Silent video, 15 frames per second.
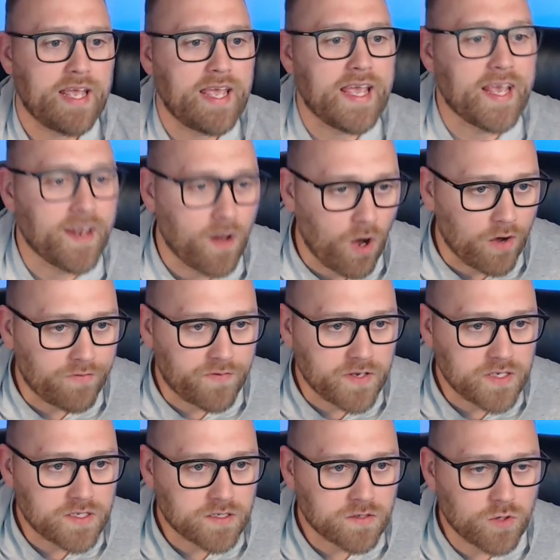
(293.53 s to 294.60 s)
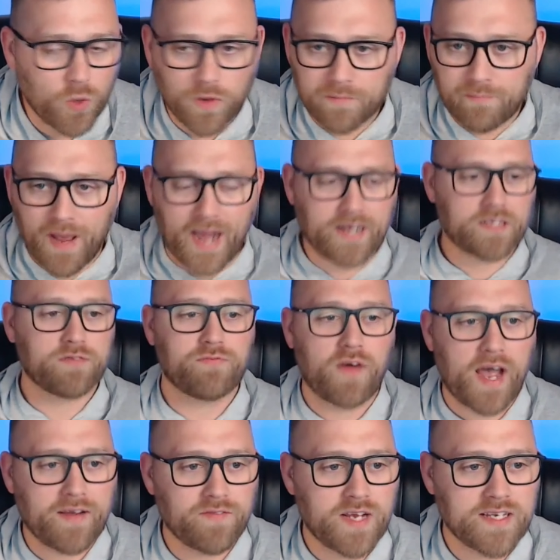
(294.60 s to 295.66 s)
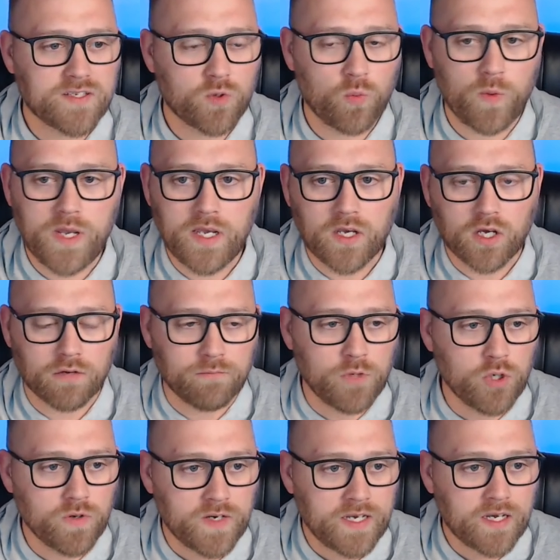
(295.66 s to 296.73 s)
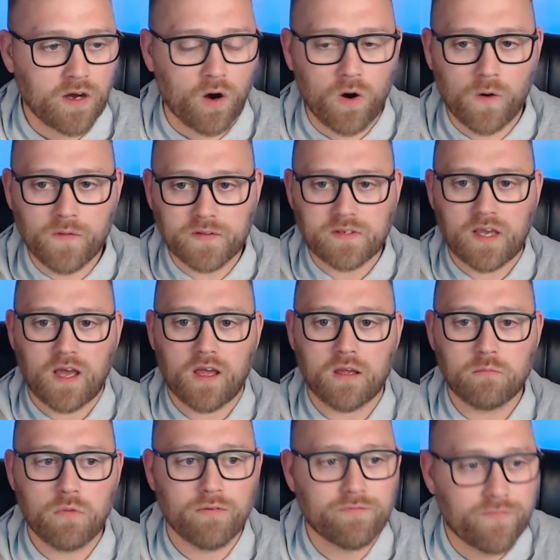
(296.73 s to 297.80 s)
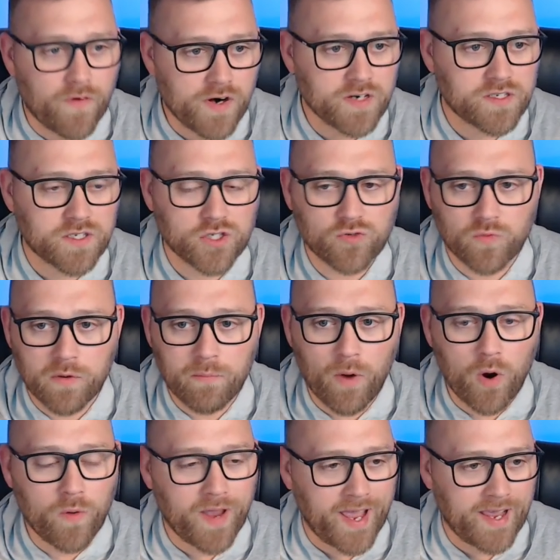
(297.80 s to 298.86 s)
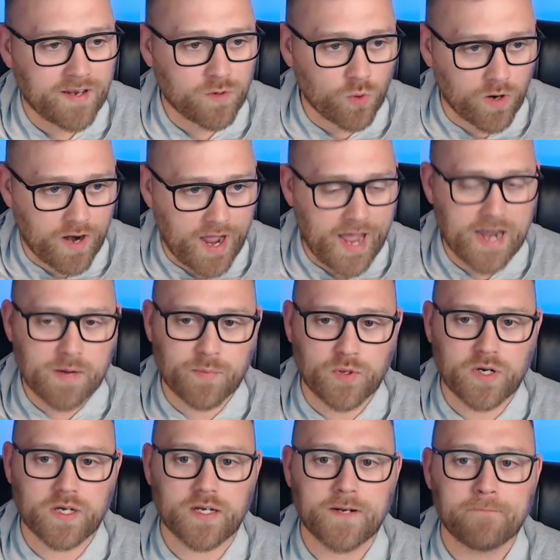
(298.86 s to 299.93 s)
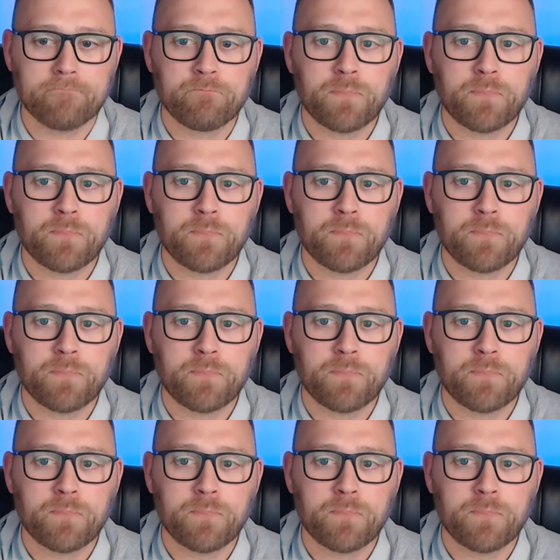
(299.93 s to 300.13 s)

in office, going back to 5 days a week, commuting all the time versus remote and or hybrid,